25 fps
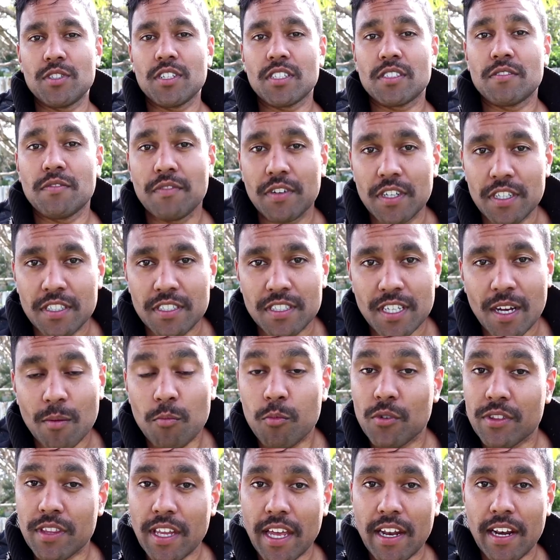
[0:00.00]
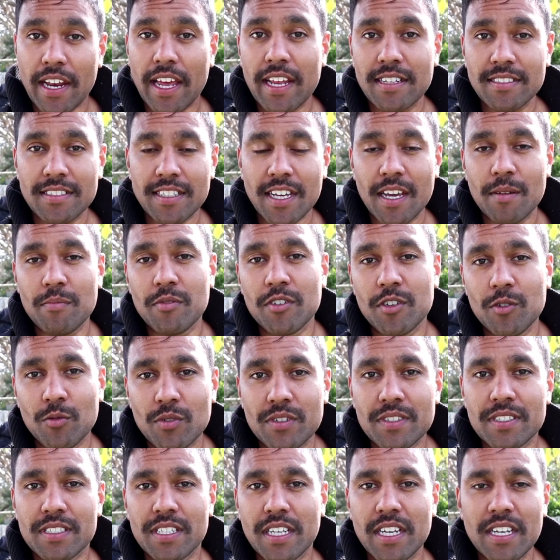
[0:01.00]
we just finished up with that landscaper you
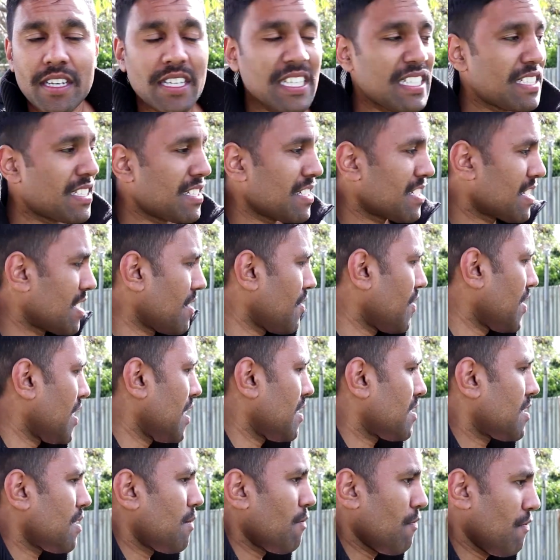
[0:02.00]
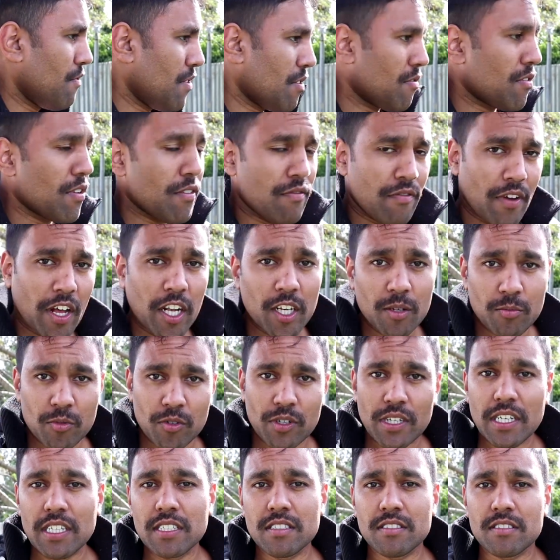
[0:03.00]
would have seen. He's just given us some very
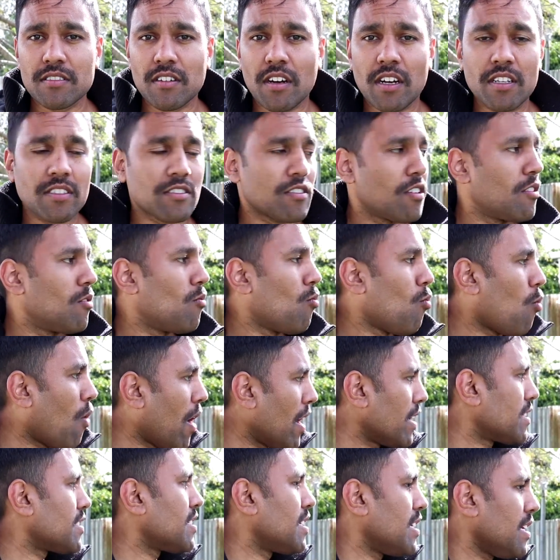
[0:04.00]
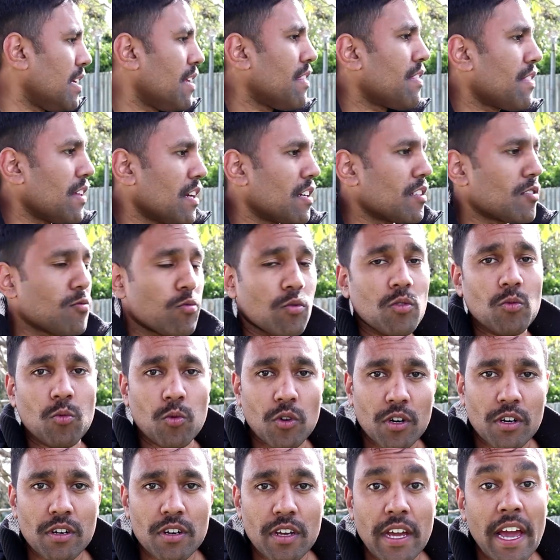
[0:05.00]
valuable insights on what he thinks would
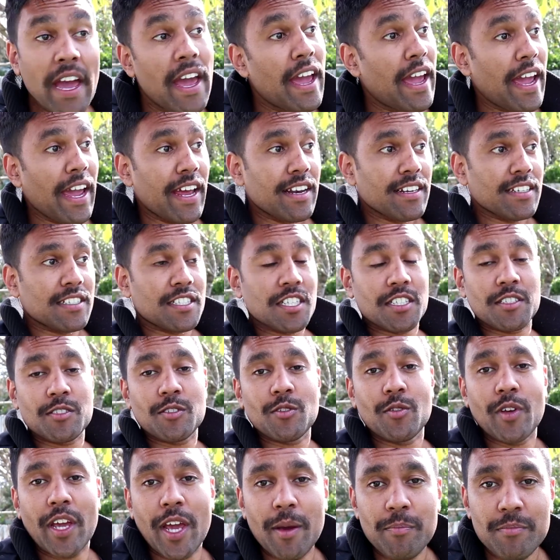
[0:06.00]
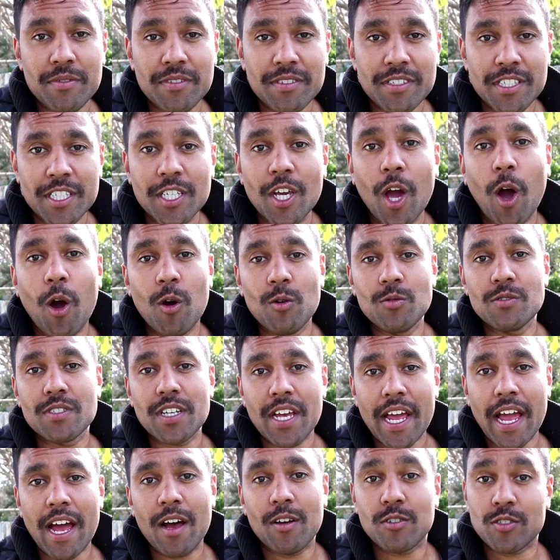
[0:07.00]
work. And it just so happens he owns
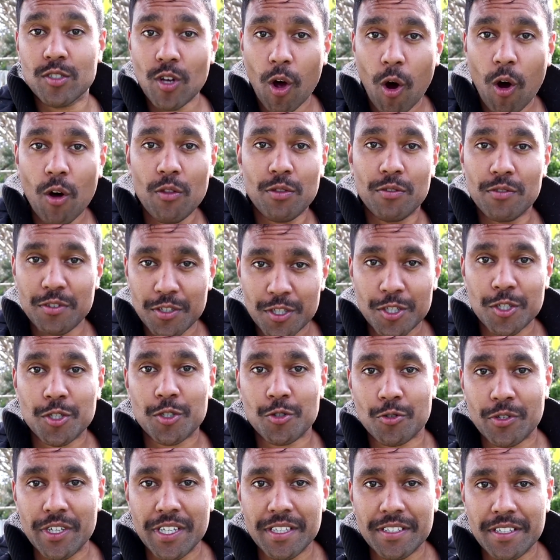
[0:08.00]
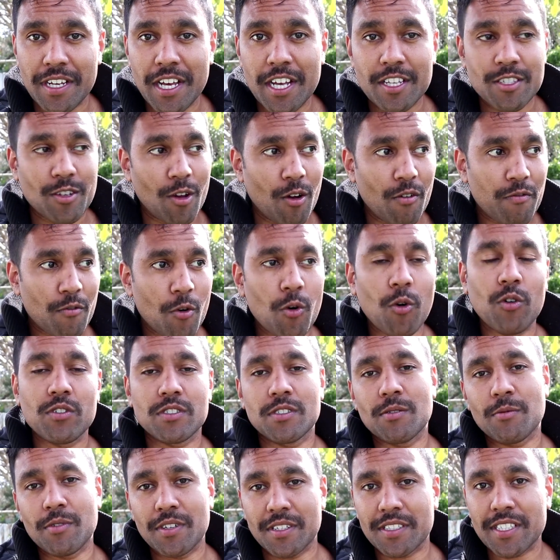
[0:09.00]
a house on the street. So of
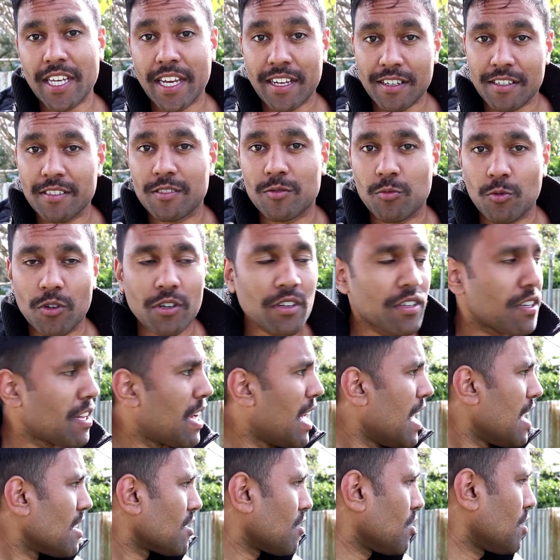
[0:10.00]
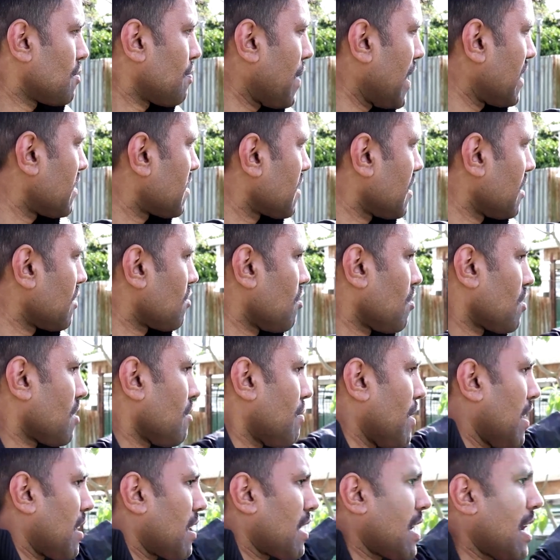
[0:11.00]
course I'm going to take his word. So he's basically talked
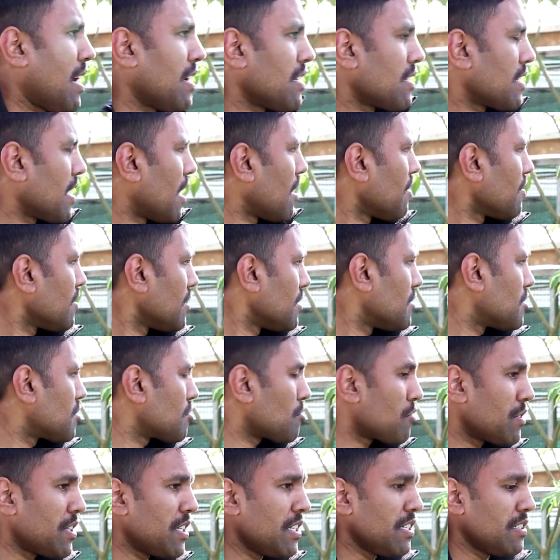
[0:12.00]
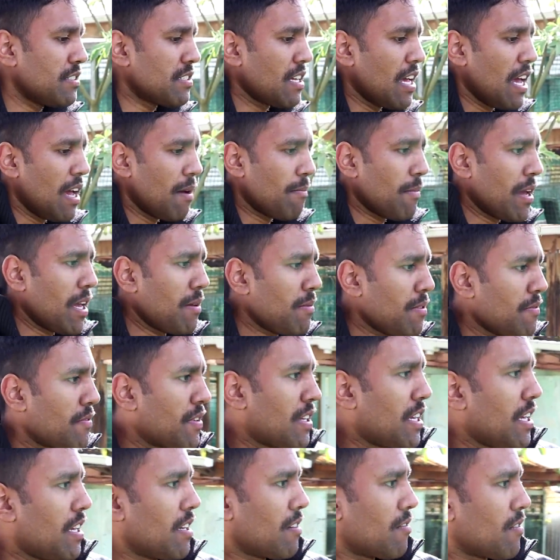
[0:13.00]
about cutting down these trees, maybe
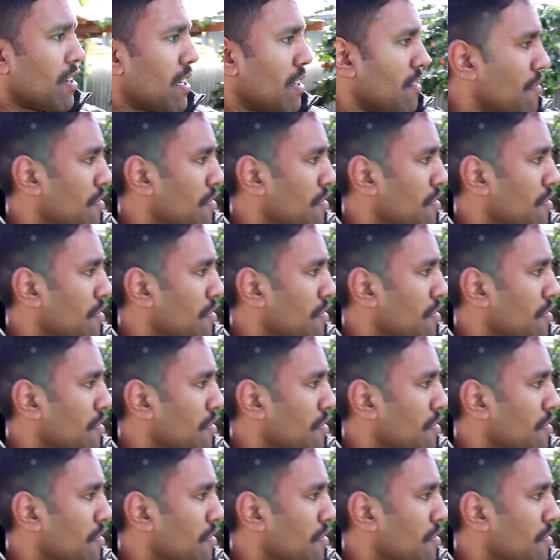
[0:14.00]
even getting rid